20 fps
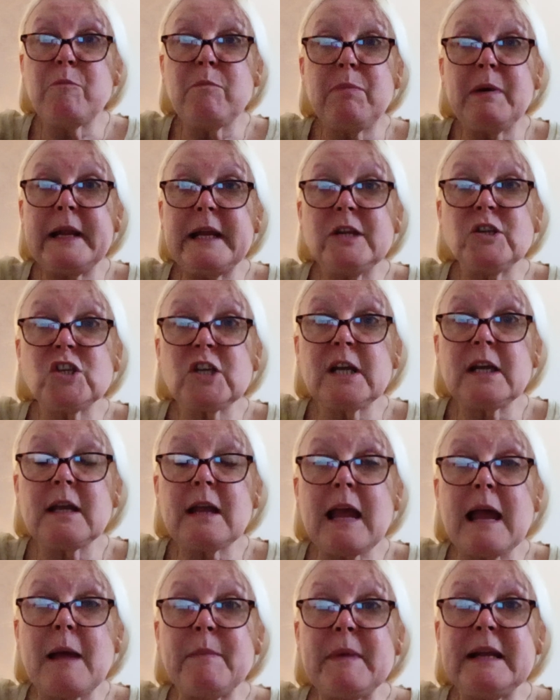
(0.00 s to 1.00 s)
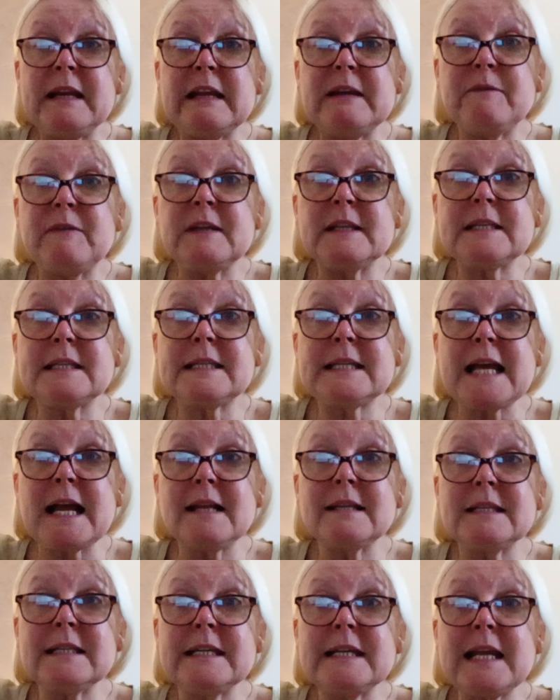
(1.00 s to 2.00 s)
bleach it. I mean, if it's
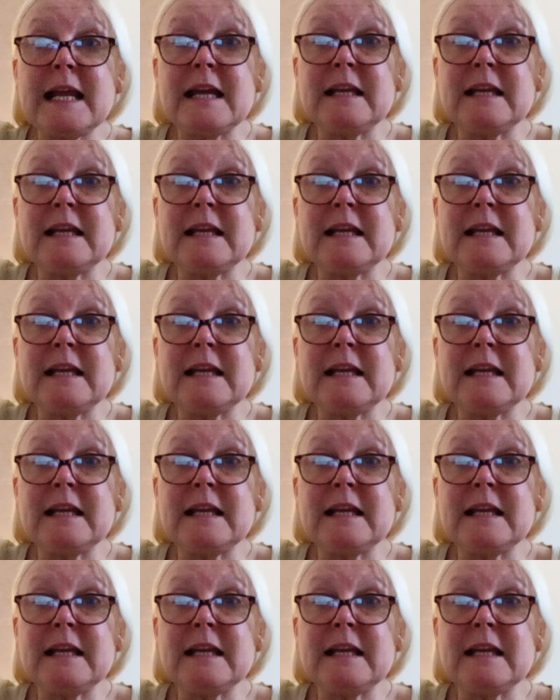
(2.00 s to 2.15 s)
tatty